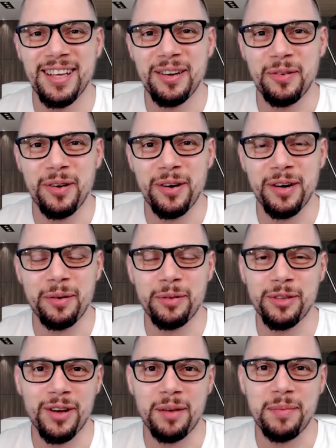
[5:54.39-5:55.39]
where it
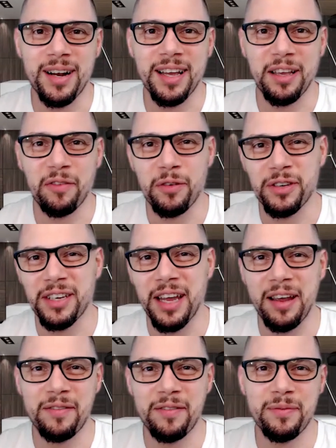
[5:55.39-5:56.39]
was talking about like if you
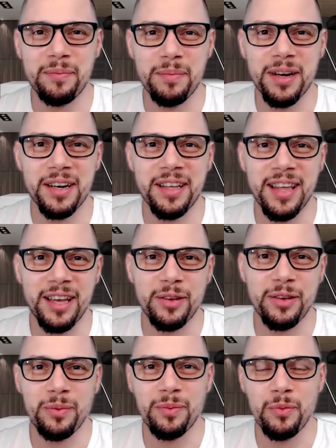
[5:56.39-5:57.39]
save money that
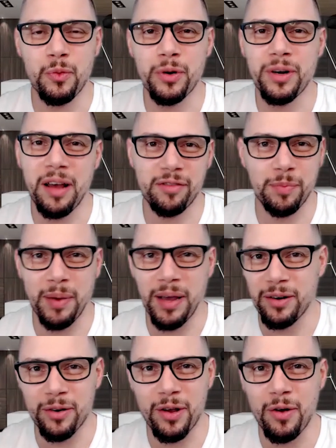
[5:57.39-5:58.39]
you would have
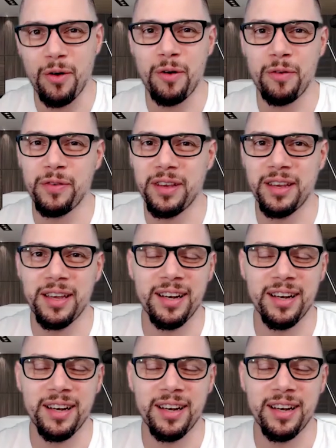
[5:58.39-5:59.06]
spent on coffee,